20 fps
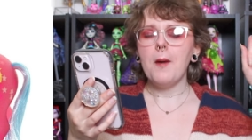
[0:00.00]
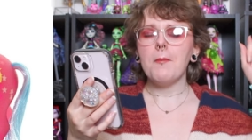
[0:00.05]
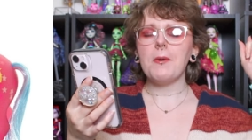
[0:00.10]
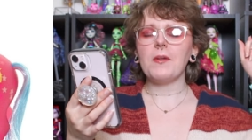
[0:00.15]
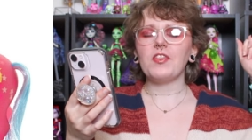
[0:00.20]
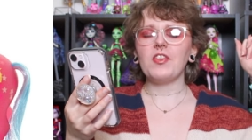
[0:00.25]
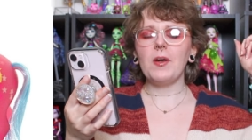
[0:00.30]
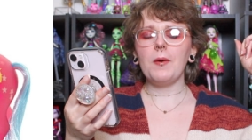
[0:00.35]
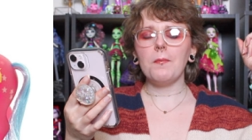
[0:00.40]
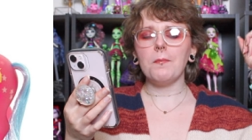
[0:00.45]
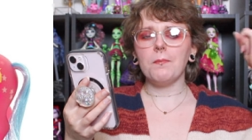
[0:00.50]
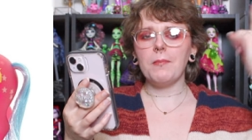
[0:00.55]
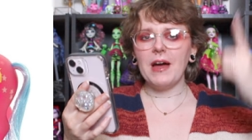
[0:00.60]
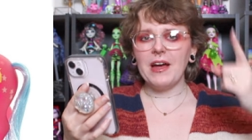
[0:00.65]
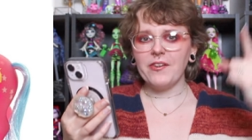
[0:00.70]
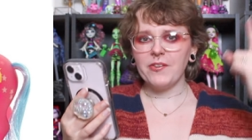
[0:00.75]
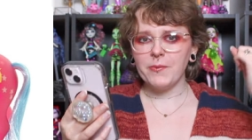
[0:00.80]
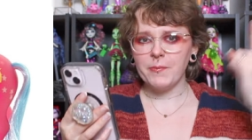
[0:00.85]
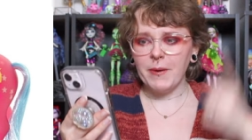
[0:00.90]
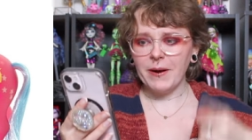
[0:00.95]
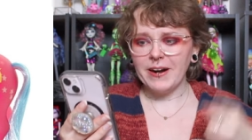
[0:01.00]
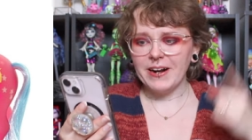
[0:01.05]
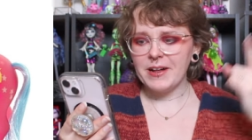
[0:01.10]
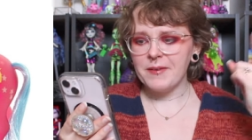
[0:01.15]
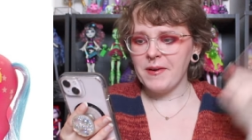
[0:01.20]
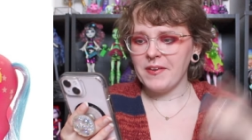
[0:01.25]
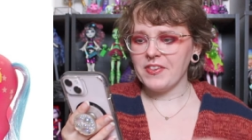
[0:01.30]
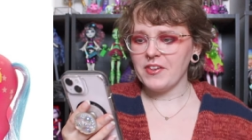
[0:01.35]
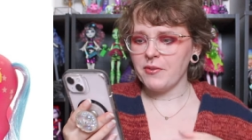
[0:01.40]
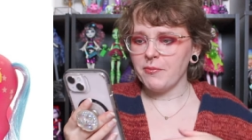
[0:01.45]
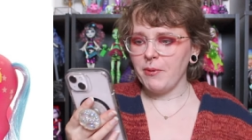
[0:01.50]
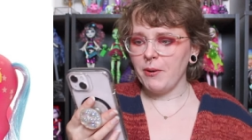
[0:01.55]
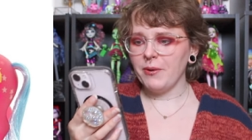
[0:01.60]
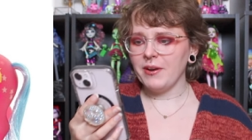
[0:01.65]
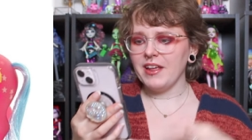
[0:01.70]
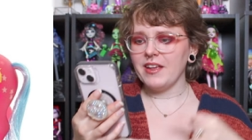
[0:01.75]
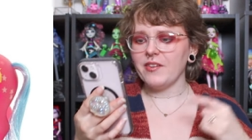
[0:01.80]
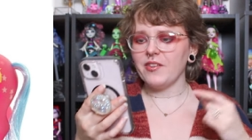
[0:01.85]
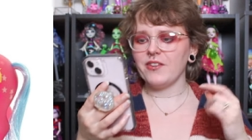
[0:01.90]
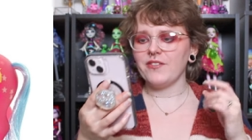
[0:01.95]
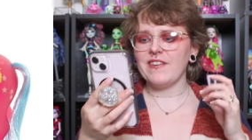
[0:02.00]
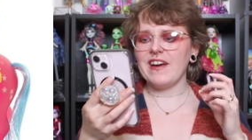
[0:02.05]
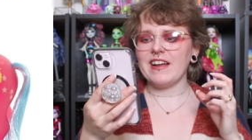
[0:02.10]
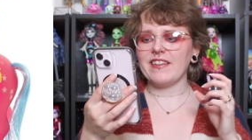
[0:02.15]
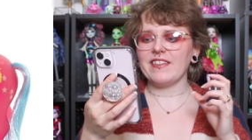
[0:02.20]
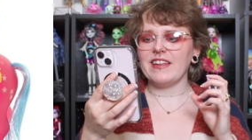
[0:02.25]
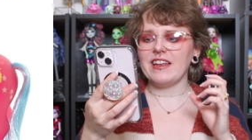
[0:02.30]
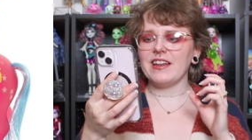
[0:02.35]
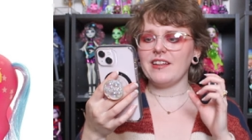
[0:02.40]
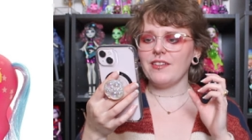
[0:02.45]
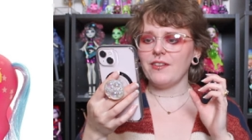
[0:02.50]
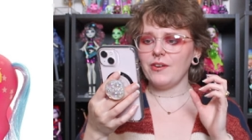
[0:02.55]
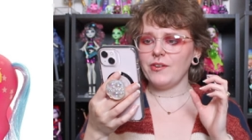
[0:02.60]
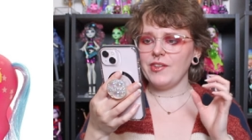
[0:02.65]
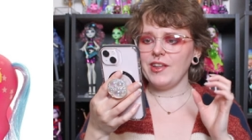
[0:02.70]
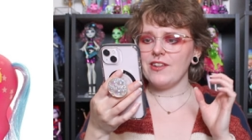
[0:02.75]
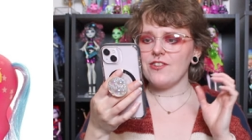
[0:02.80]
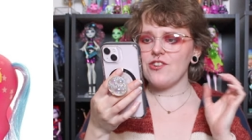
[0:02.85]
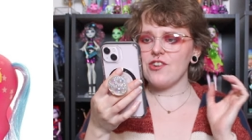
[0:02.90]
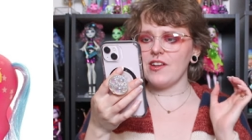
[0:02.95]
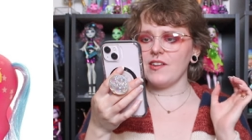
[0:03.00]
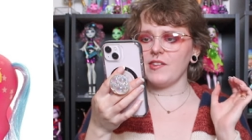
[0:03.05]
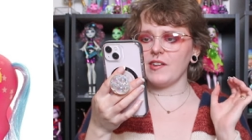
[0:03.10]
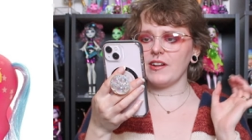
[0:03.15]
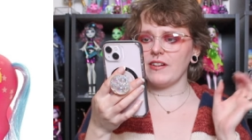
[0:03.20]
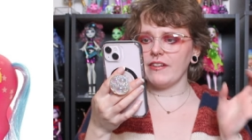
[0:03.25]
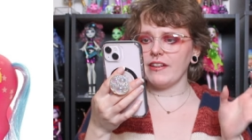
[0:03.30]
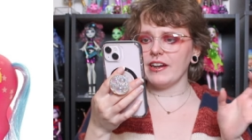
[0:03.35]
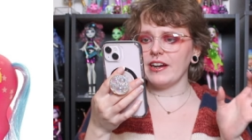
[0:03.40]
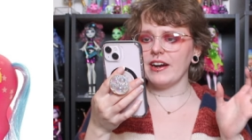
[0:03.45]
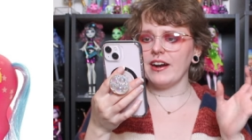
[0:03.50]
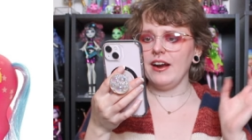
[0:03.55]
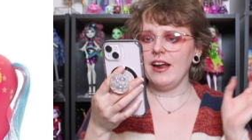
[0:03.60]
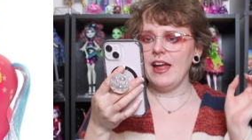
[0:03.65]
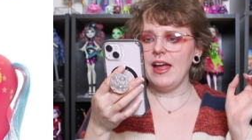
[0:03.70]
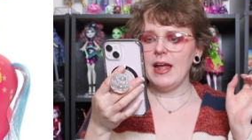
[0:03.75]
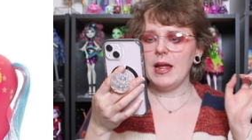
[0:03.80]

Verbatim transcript: But the best part about this pony is the fact that it looks like she has glitter